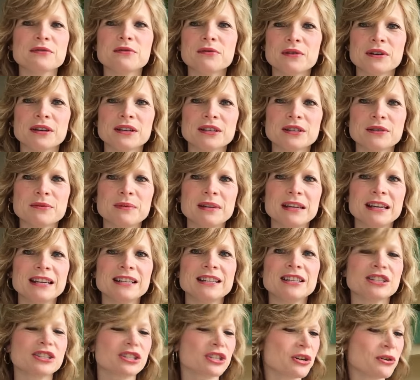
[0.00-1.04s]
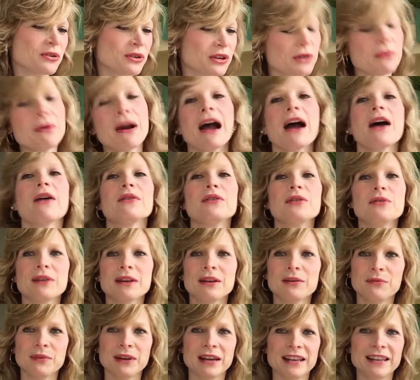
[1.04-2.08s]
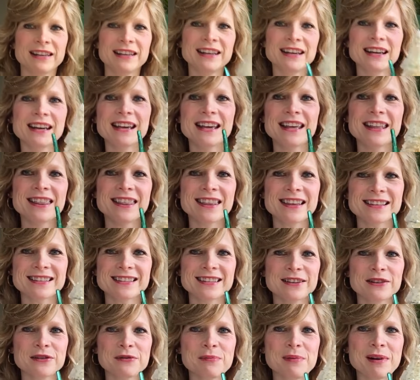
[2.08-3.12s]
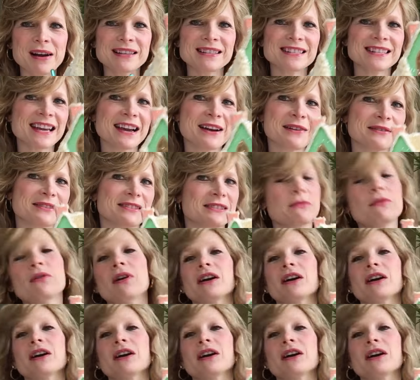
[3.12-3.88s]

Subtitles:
going to be to show you how you can win this little Putz House.